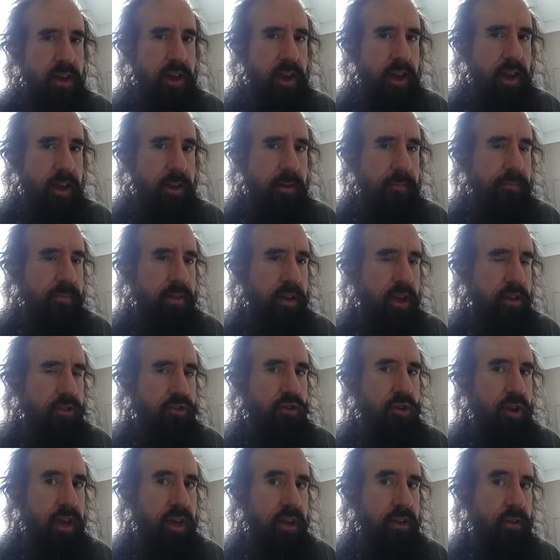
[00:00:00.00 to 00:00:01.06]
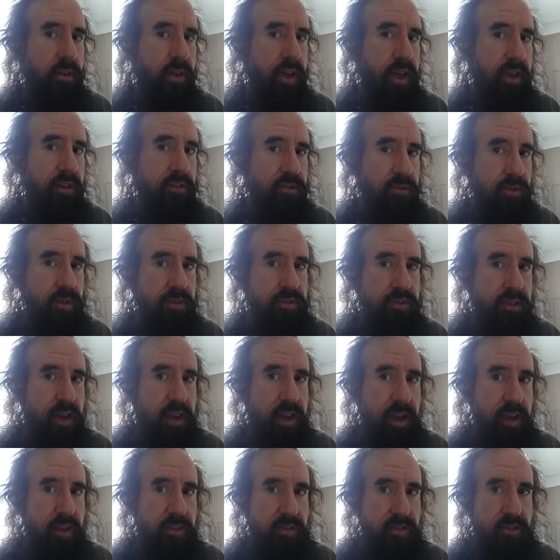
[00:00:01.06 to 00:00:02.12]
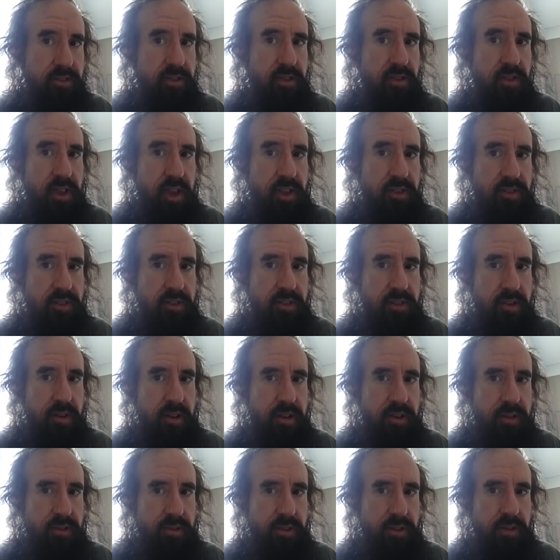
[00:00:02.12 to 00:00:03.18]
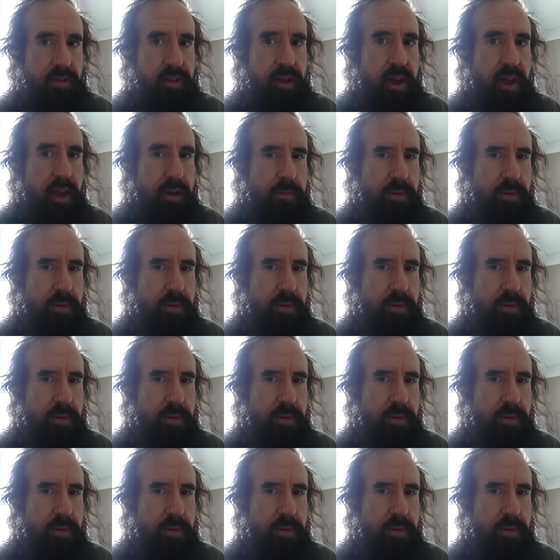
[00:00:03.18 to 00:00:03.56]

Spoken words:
A triangle has 3 sides is a necessary truth